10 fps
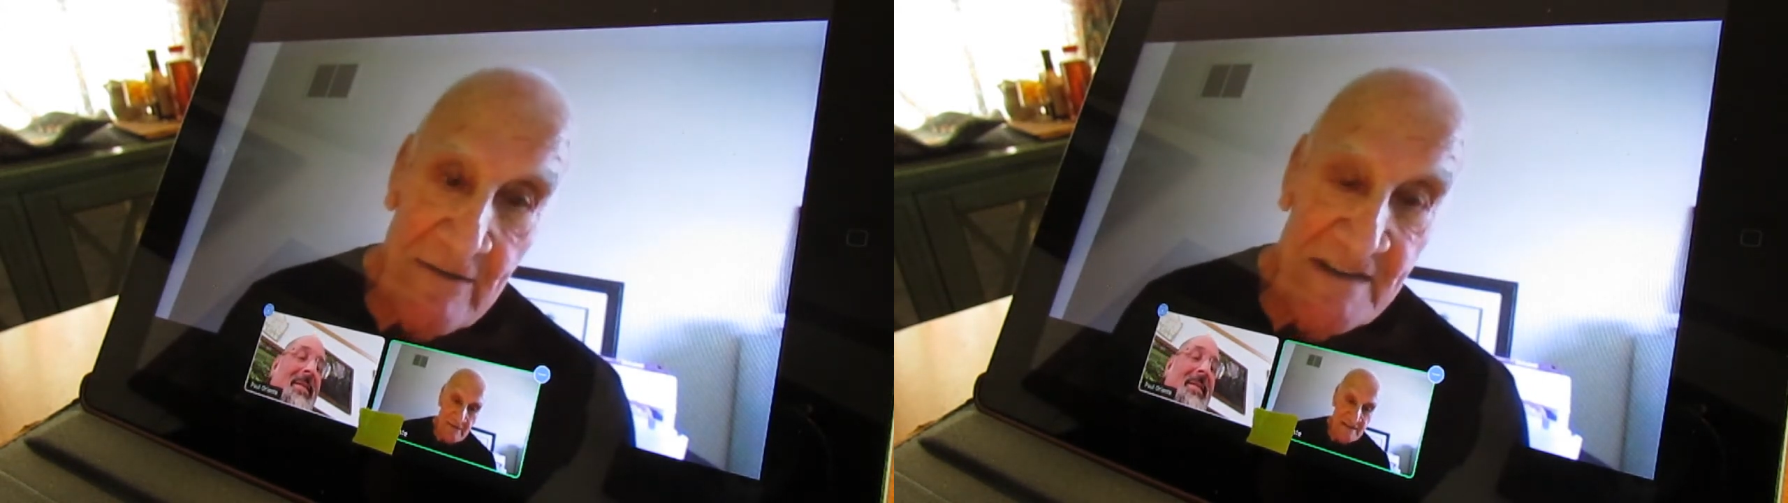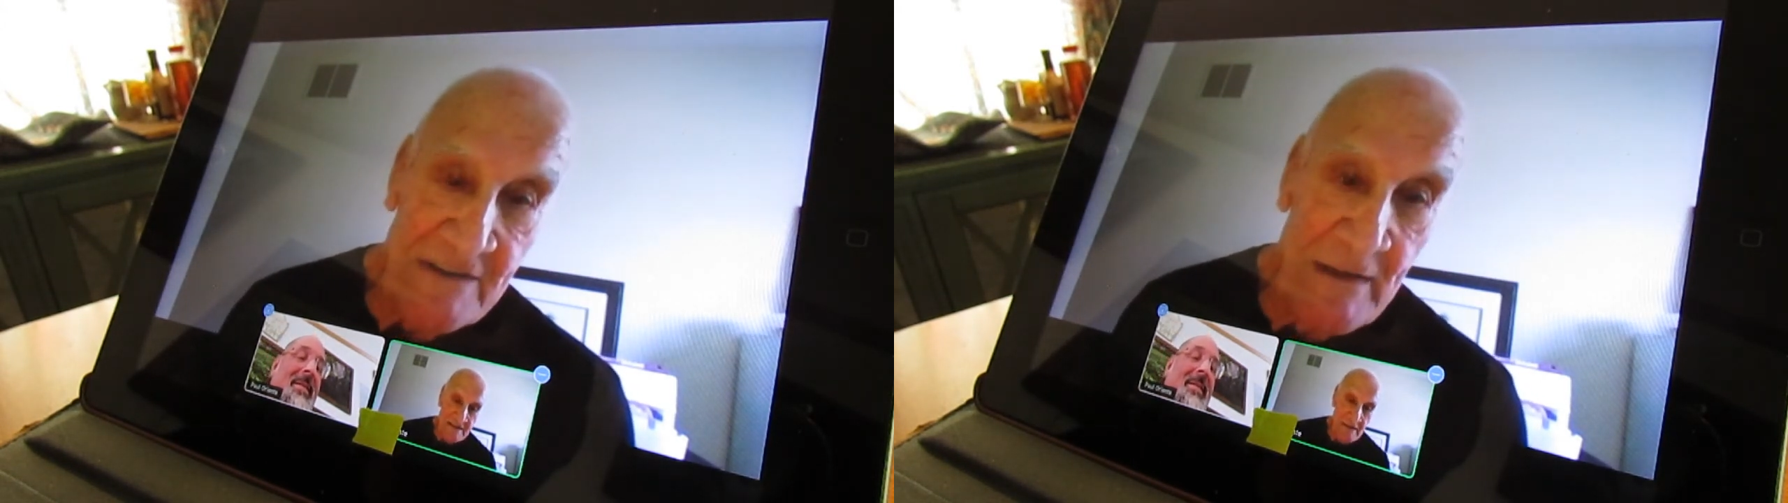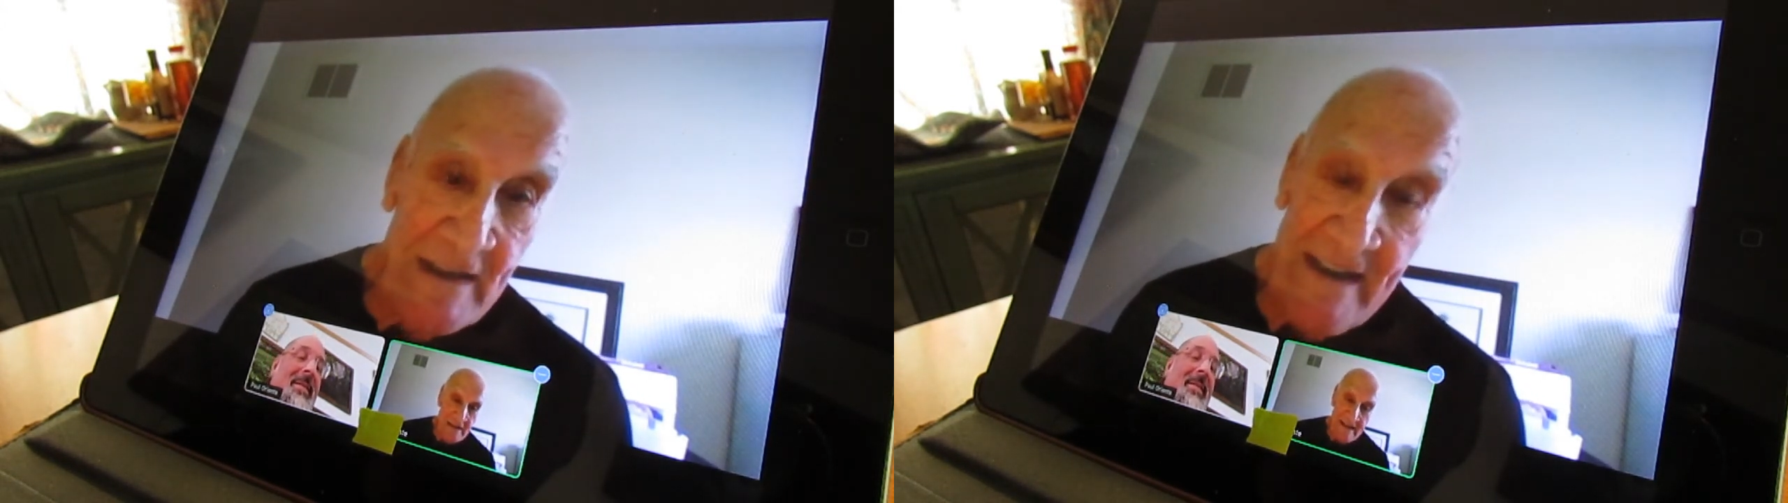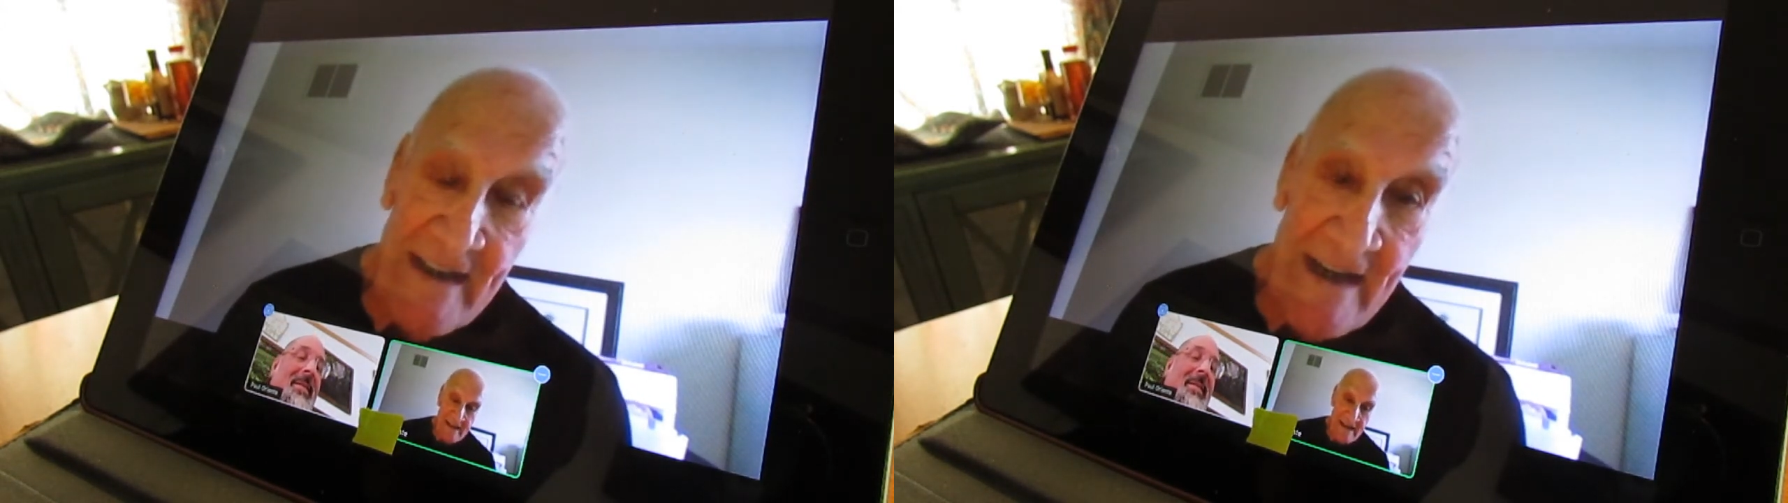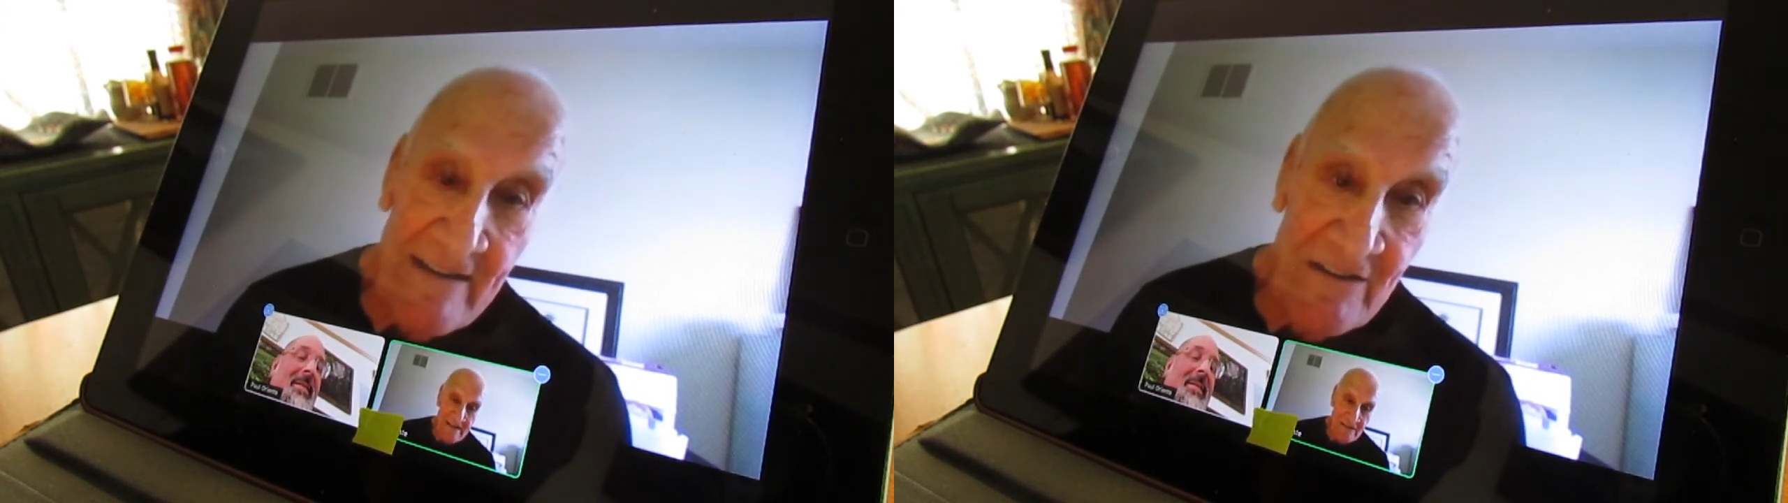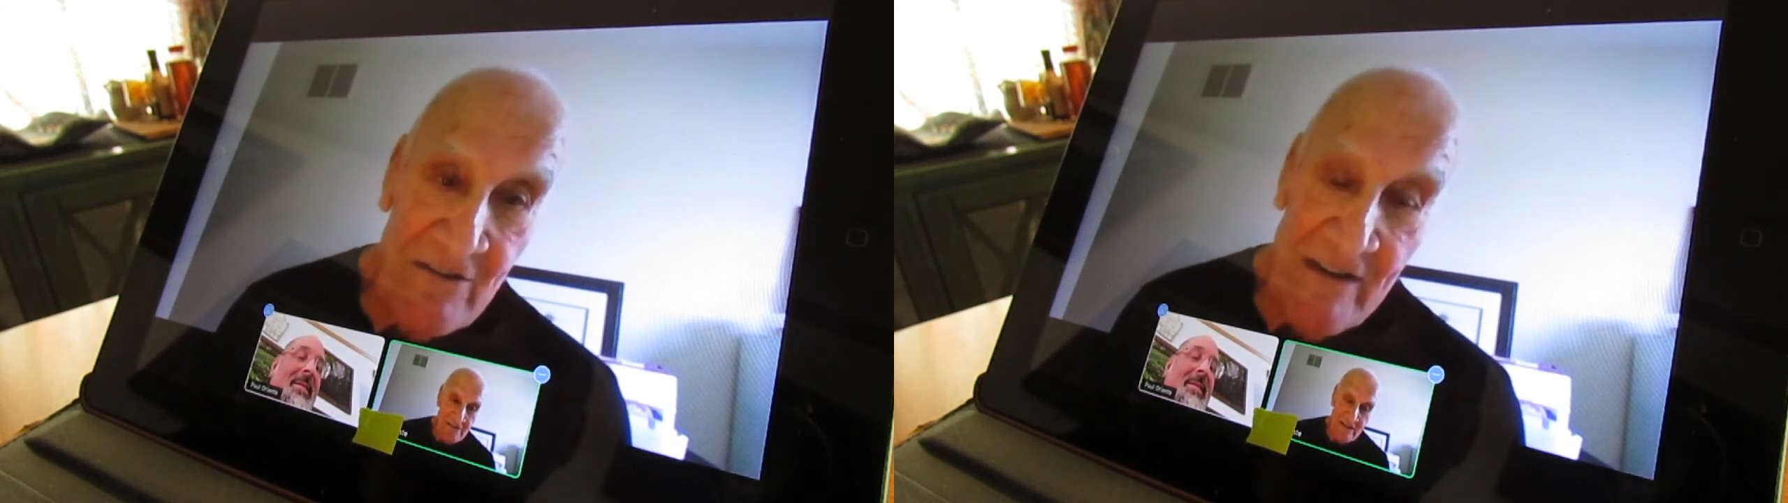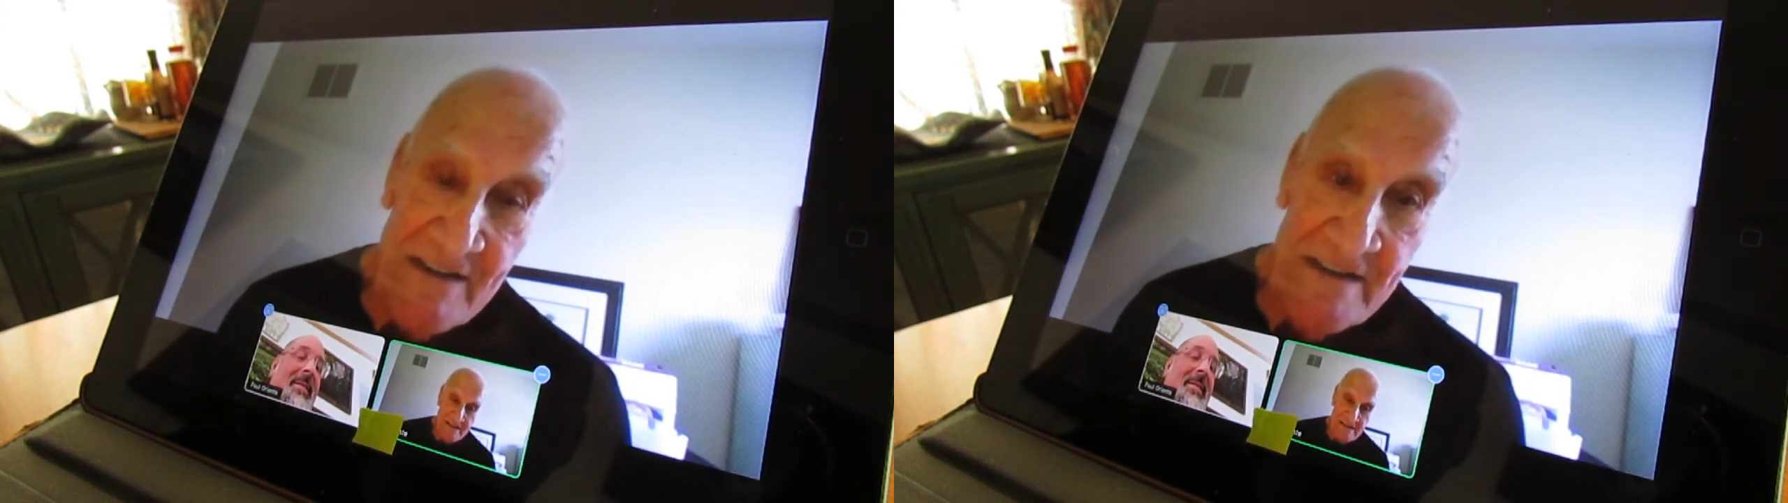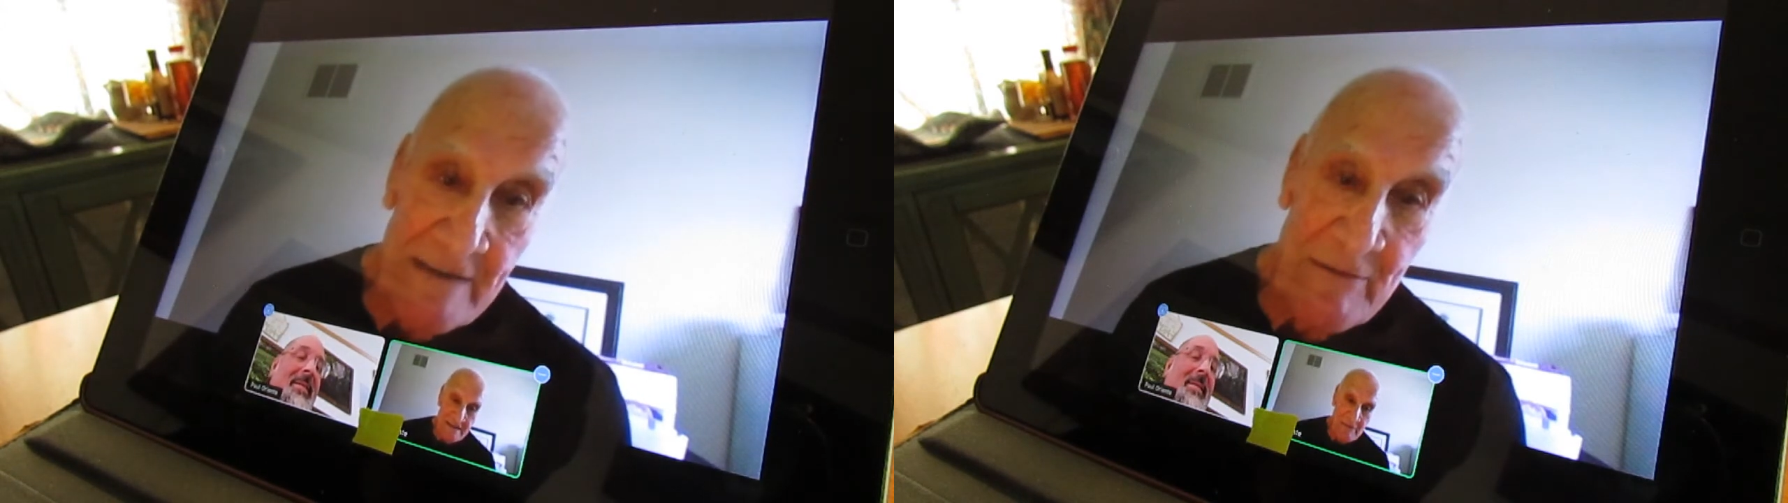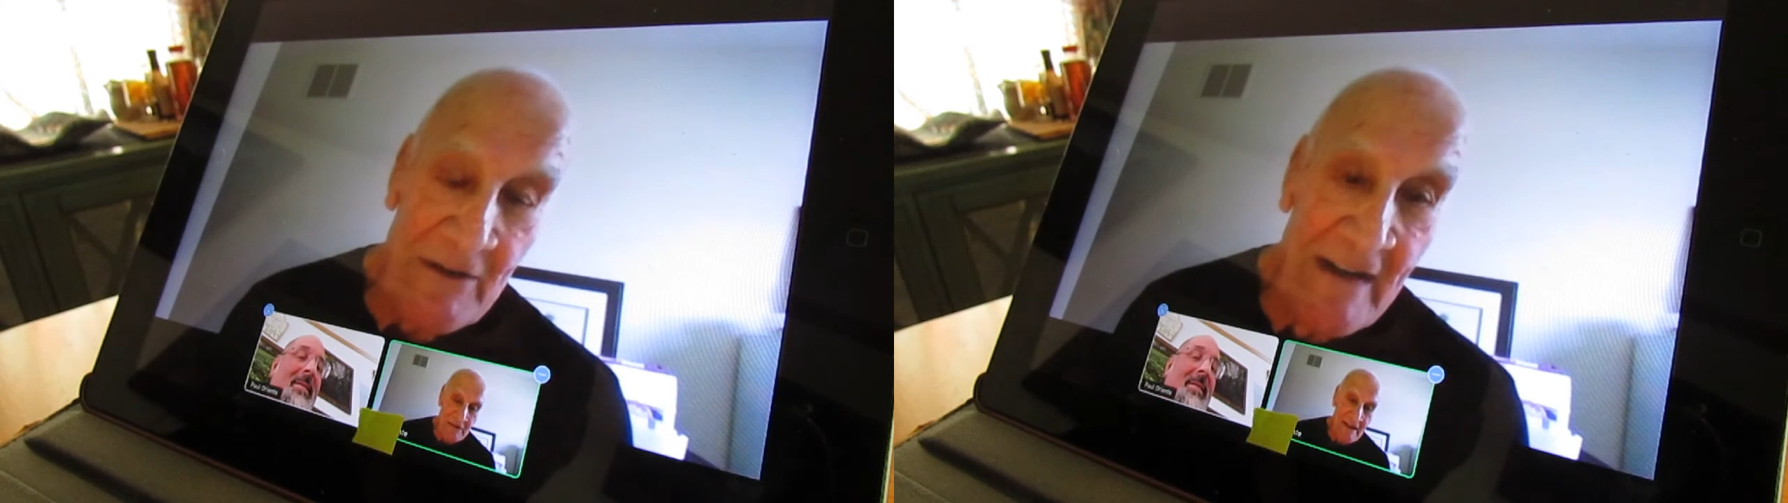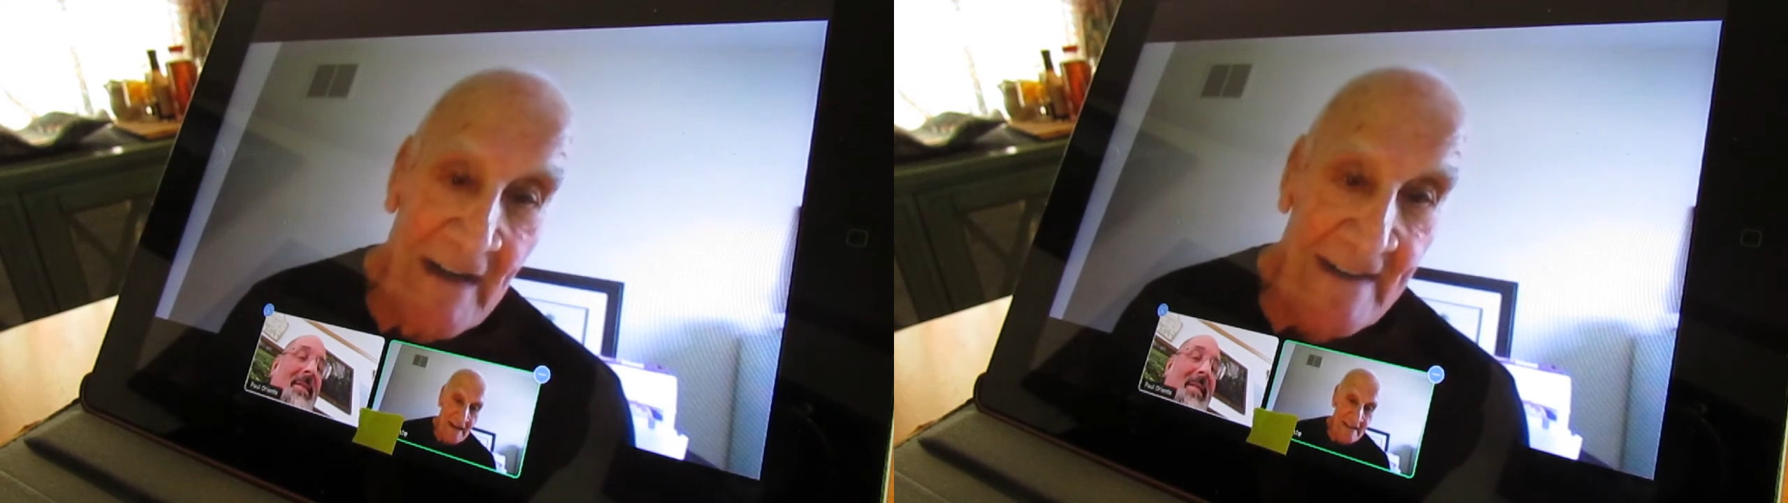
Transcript: I said, "We got to get Alan Kahn's number.